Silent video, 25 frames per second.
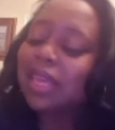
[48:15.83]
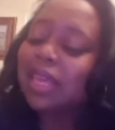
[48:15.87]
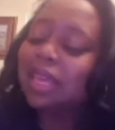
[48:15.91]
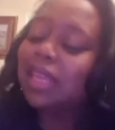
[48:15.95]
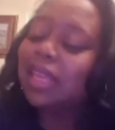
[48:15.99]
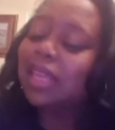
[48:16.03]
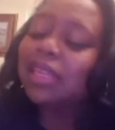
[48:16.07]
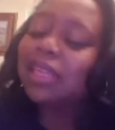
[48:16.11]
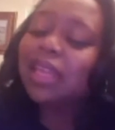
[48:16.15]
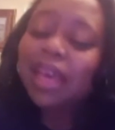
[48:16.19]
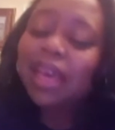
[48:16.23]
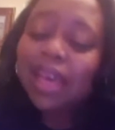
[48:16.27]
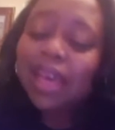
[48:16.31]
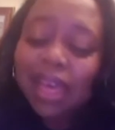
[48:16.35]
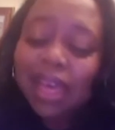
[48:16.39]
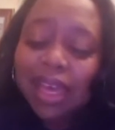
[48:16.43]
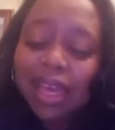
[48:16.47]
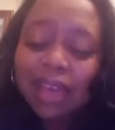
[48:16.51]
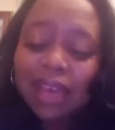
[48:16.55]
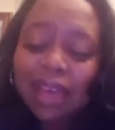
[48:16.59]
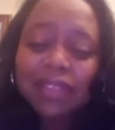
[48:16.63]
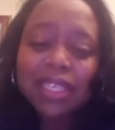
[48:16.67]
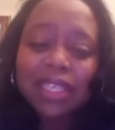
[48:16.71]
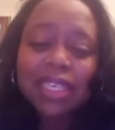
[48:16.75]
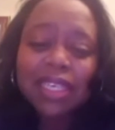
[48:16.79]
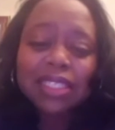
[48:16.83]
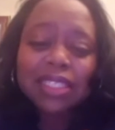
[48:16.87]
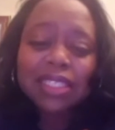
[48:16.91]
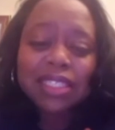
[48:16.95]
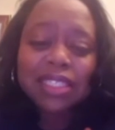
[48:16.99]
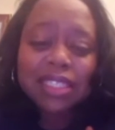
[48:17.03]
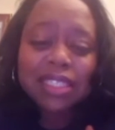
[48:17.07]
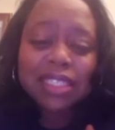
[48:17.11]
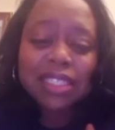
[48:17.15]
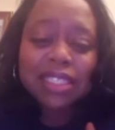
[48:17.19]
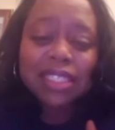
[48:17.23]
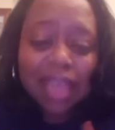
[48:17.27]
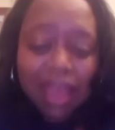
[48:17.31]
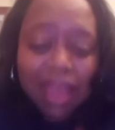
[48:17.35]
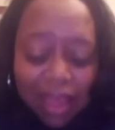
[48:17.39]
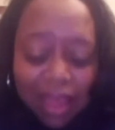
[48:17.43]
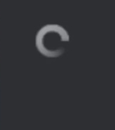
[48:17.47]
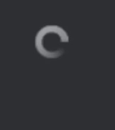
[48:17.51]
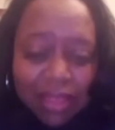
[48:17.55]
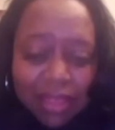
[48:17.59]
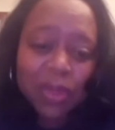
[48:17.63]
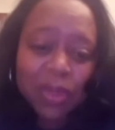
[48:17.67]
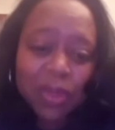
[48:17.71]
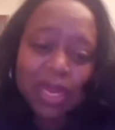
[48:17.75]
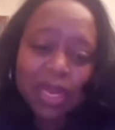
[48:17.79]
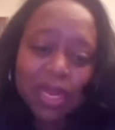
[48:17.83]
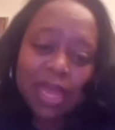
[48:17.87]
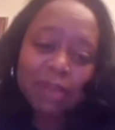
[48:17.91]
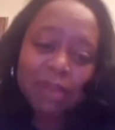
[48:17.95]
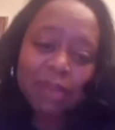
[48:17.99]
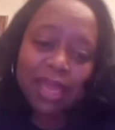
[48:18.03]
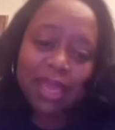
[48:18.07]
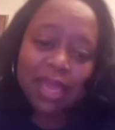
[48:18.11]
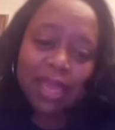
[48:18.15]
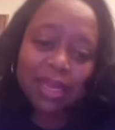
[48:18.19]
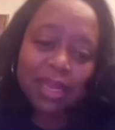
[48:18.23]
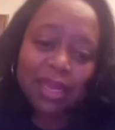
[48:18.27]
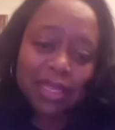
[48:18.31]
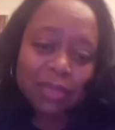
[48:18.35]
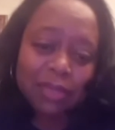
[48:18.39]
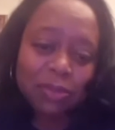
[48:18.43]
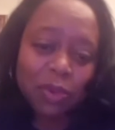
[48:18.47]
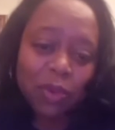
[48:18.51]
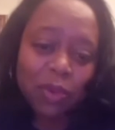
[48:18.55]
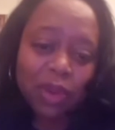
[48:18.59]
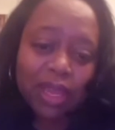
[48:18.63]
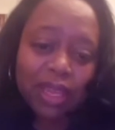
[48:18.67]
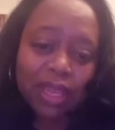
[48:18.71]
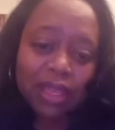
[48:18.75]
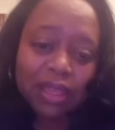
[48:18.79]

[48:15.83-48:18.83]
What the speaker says: They loved each other when they made them.